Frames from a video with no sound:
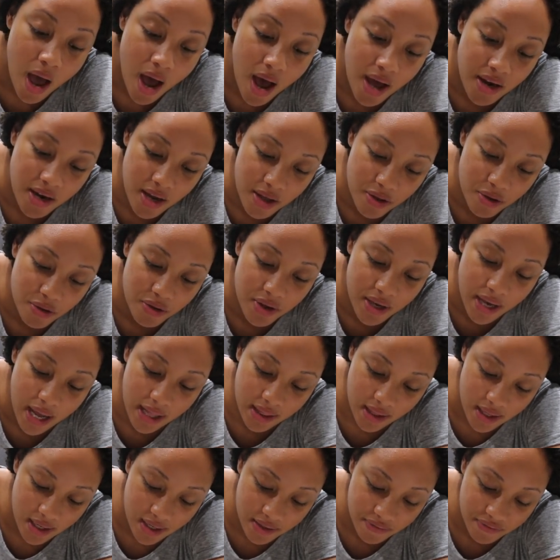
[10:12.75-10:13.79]
Another thing I
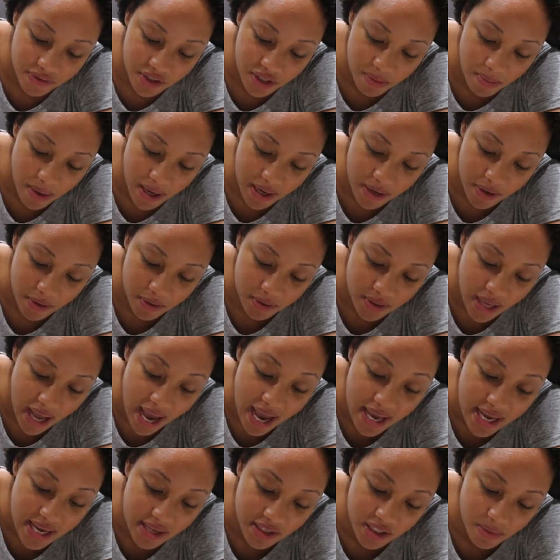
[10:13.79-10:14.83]
love, tomatoes.
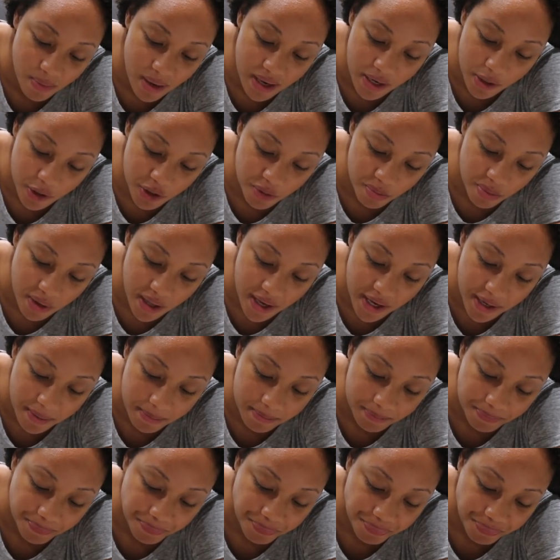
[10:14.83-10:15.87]
I eat tomatoes
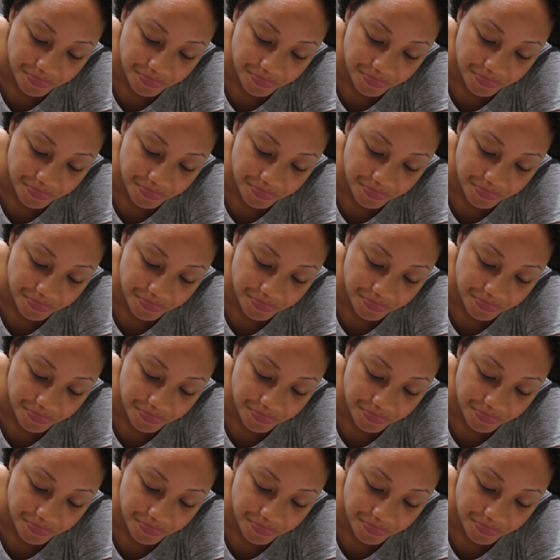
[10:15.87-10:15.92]
plain.